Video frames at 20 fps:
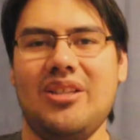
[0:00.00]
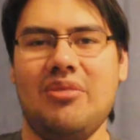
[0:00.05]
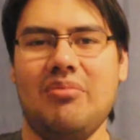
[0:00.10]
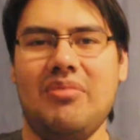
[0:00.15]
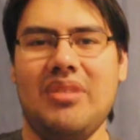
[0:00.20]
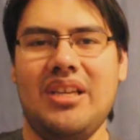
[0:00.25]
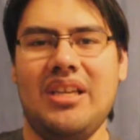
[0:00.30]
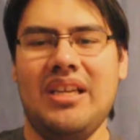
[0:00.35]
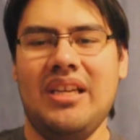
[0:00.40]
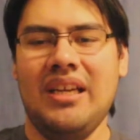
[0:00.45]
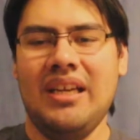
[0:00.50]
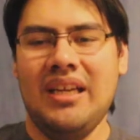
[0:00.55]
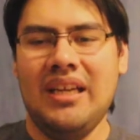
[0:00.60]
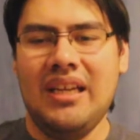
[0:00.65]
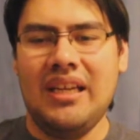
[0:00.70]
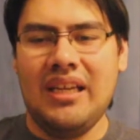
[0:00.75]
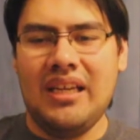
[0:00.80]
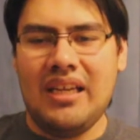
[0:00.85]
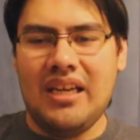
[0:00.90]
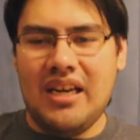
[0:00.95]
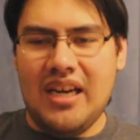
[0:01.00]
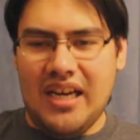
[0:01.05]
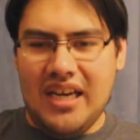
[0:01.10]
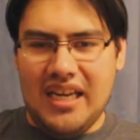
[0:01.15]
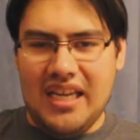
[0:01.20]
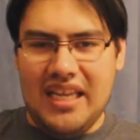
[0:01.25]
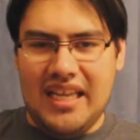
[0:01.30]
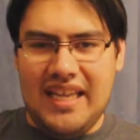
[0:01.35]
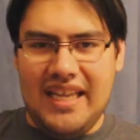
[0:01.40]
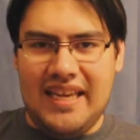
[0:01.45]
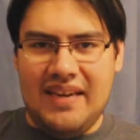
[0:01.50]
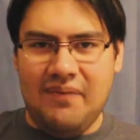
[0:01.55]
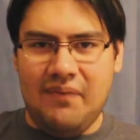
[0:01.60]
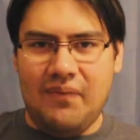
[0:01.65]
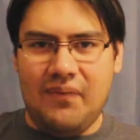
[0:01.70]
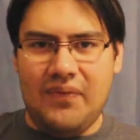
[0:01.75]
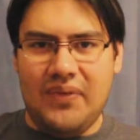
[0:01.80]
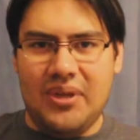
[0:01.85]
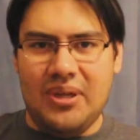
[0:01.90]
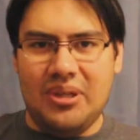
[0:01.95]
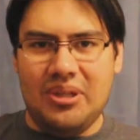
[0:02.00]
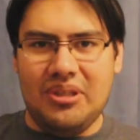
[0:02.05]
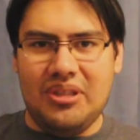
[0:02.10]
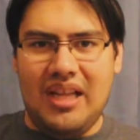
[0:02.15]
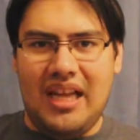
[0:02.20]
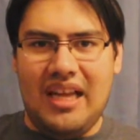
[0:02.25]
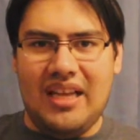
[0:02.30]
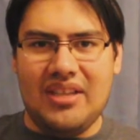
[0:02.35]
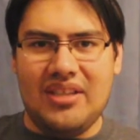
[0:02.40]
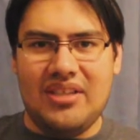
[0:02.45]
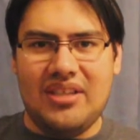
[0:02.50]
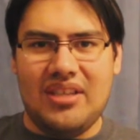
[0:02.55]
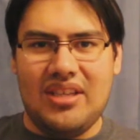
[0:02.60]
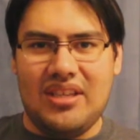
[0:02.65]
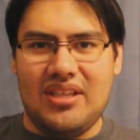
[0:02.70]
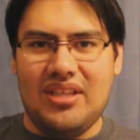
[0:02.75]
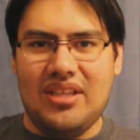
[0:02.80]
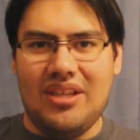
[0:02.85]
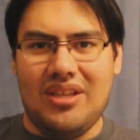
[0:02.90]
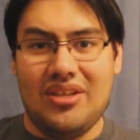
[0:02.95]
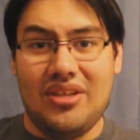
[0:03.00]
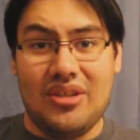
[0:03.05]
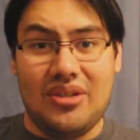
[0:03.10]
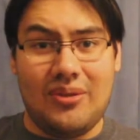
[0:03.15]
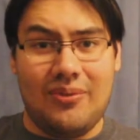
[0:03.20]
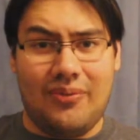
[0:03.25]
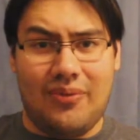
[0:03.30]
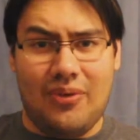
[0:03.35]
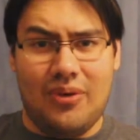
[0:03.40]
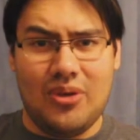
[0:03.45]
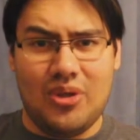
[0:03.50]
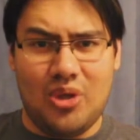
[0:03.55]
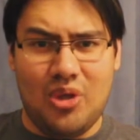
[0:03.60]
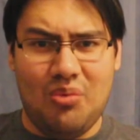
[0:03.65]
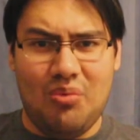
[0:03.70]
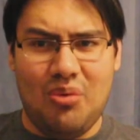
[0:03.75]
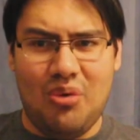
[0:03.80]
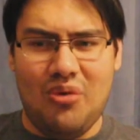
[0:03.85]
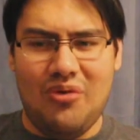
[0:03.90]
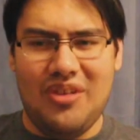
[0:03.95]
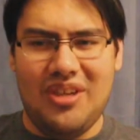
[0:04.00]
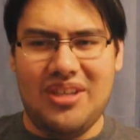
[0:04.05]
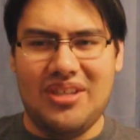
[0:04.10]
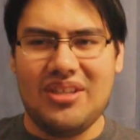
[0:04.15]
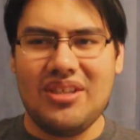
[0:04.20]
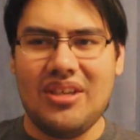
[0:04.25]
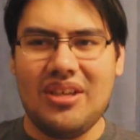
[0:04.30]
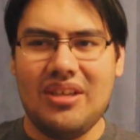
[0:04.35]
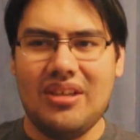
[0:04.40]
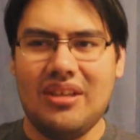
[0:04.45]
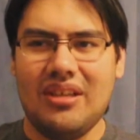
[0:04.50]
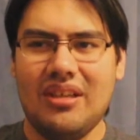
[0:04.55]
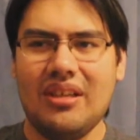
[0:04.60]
To me, it didn't feel as intense as the first two movies.